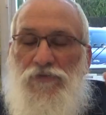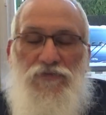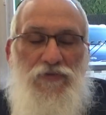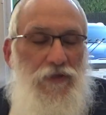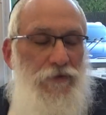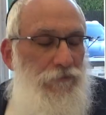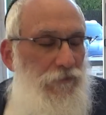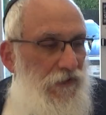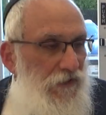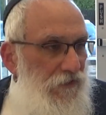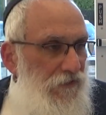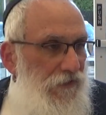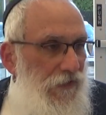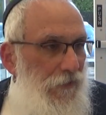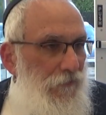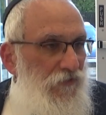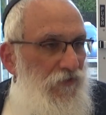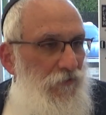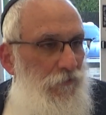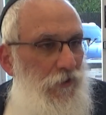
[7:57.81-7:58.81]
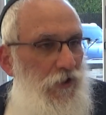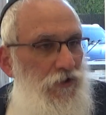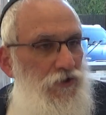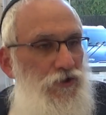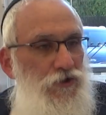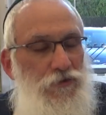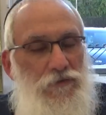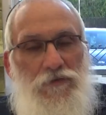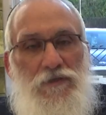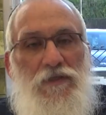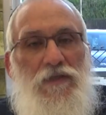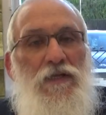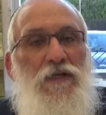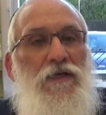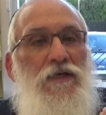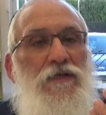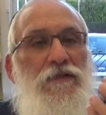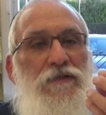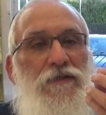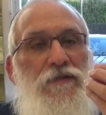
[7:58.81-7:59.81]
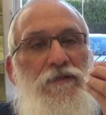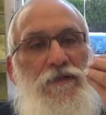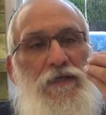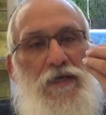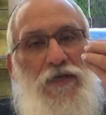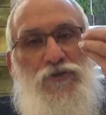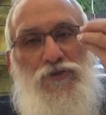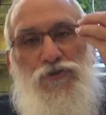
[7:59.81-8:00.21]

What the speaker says: said many times in Moshe, a